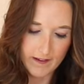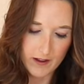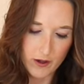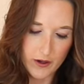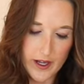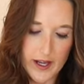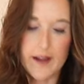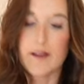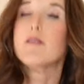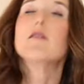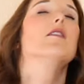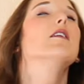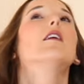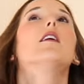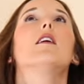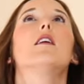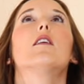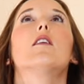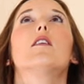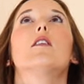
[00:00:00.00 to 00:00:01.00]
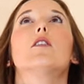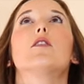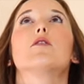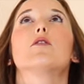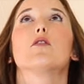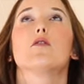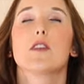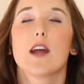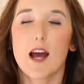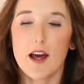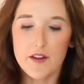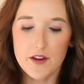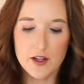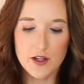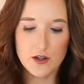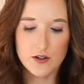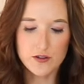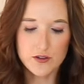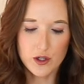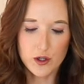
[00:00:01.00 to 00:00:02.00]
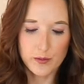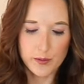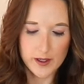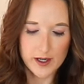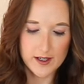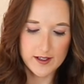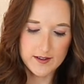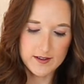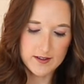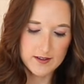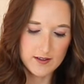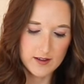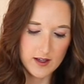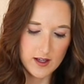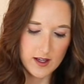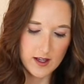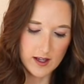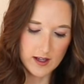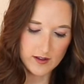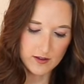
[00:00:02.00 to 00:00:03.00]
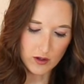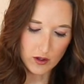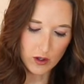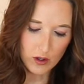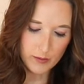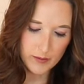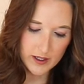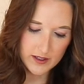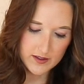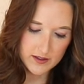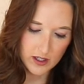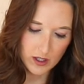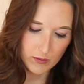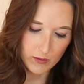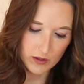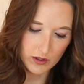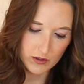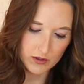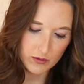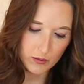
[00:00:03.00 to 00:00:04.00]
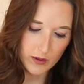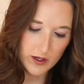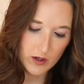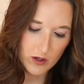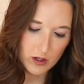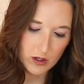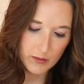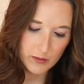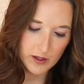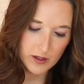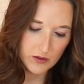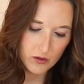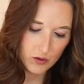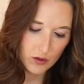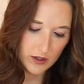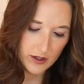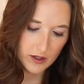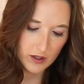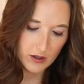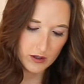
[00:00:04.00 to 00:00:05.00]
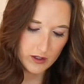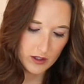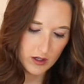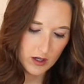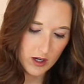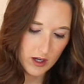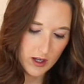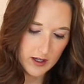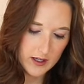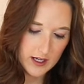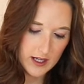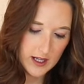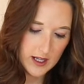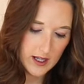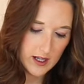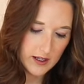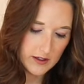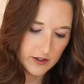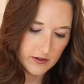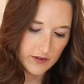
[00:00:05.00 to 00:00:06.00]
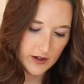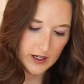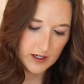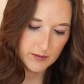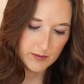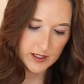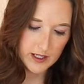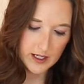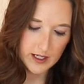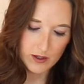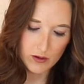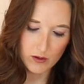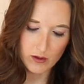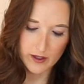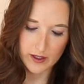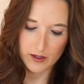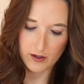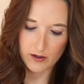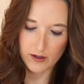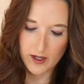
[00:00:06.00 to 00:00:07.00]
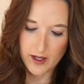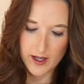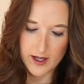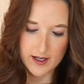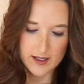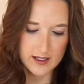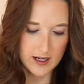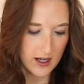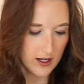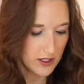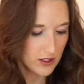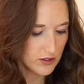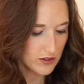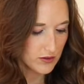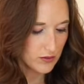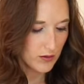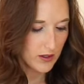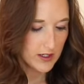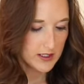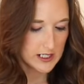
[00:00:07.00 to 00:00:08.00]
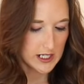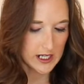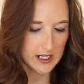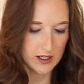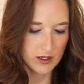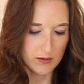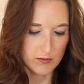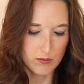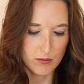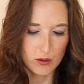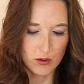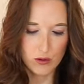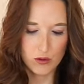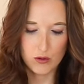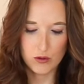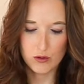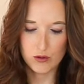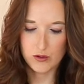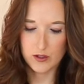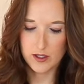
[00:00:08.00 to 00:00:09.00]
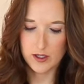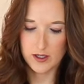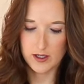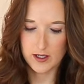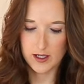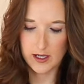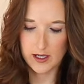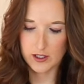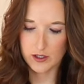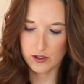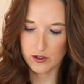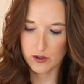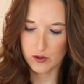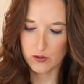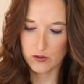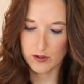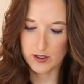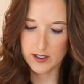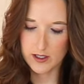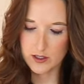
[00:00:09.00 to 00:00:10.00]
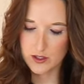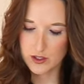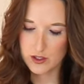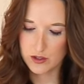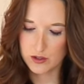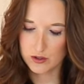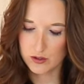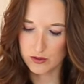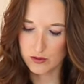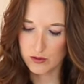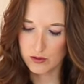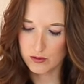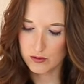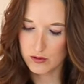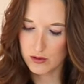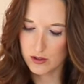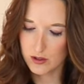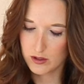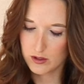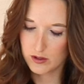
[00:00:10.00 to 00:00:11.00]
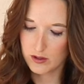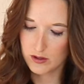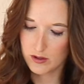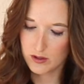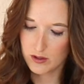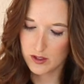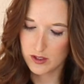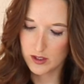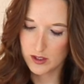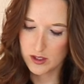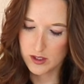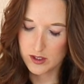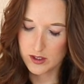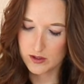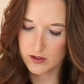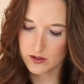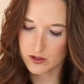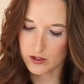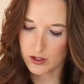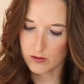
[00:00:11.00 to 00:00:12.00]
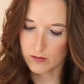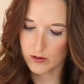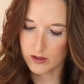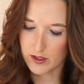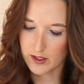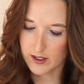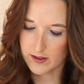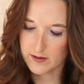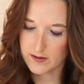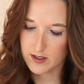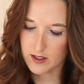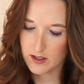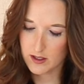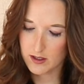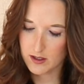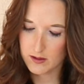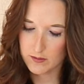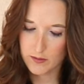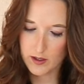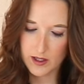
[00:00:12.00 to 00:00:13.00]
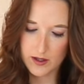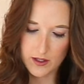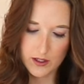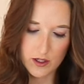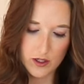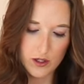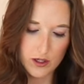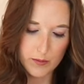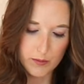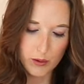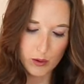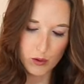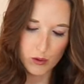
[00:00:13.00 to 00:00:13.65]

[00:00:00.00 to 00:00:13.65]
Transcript: Okay. So now that your soap base is all mixed in with your sweet almond oil, your honey, and your vitamin E oil, now you just want to take your mold and you're going to stir one last time, and then you're going to